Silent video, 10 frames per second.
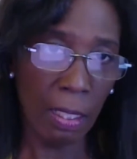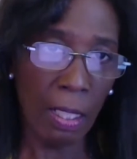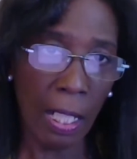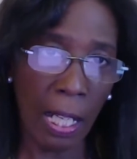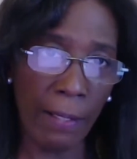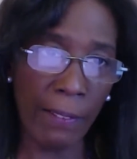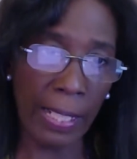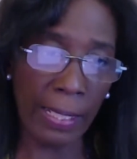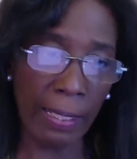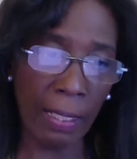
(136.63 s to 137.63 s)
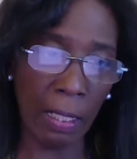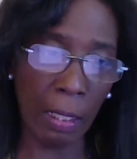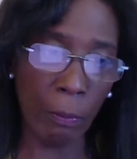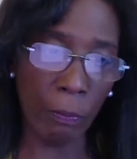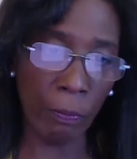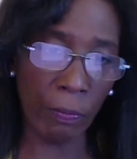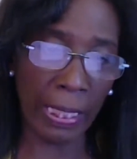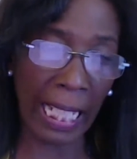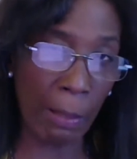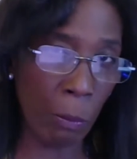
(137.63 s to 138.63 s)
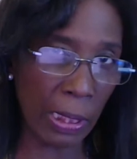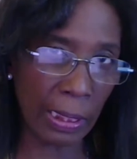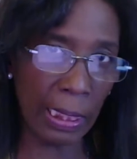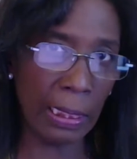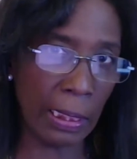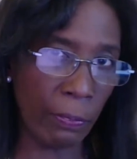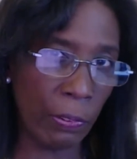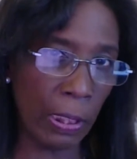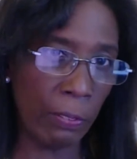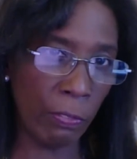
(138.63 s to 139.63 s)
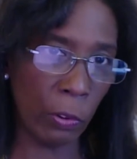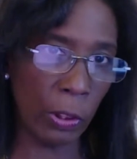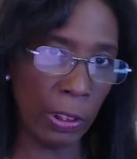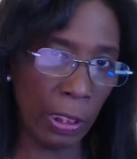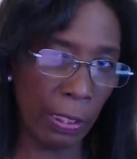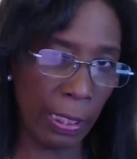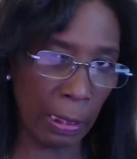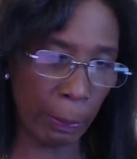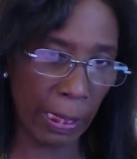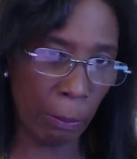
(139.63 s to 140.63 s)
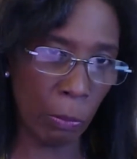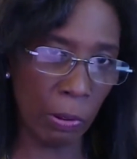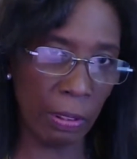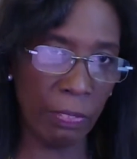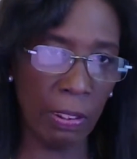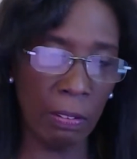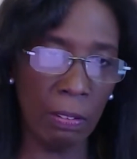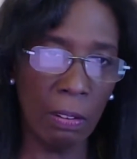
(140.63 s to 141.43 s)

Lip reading: and then the game works a little differently for you. Certain things become more difficult.